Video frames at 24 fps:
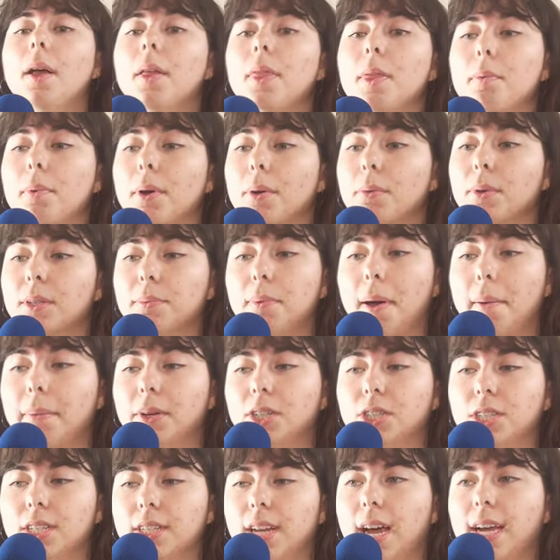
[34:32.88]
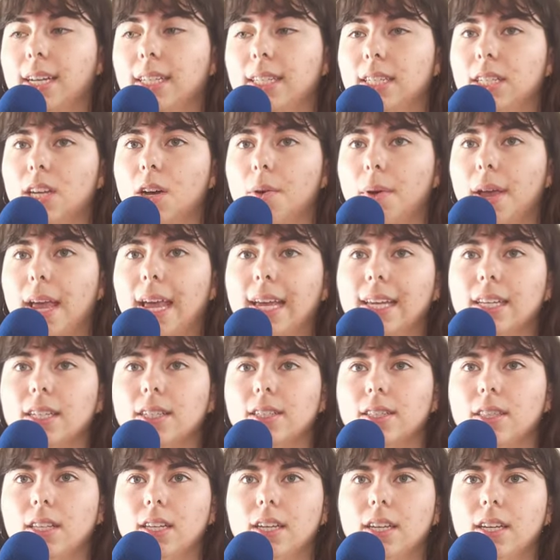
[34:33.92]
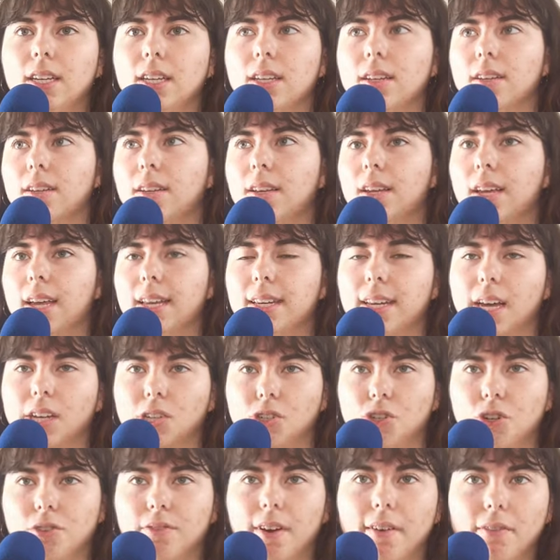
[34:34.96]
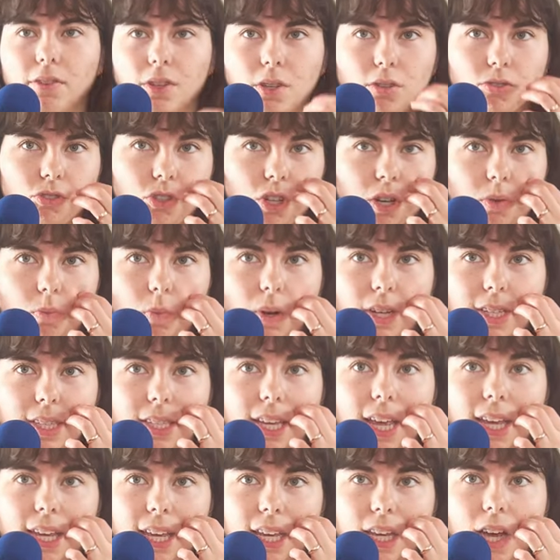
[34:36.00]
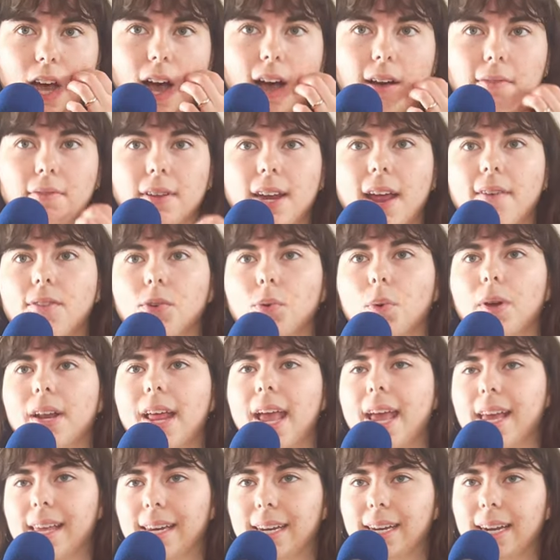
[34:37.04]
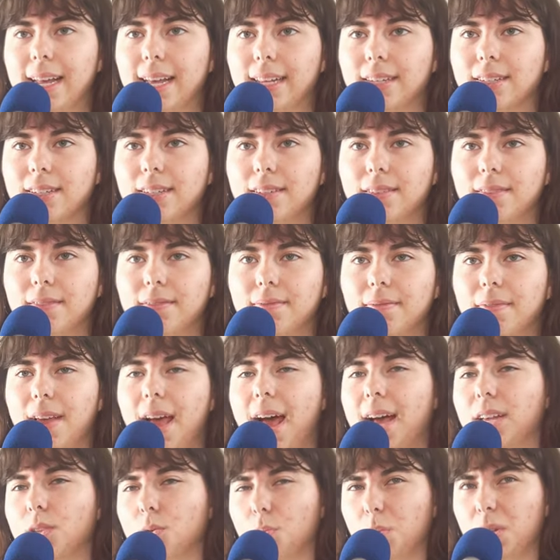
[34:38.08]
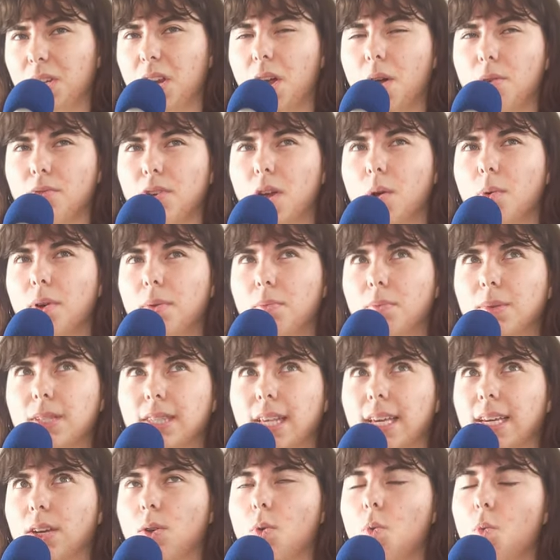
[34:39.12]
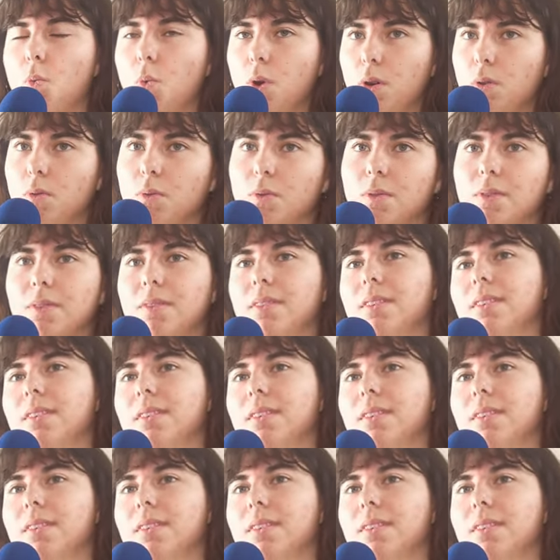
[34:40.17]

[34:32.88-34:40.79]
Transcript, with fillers: The book was published in 1908. The Industrial Revolution was kicking off and everyone hated it, as we know. No one was like, woo!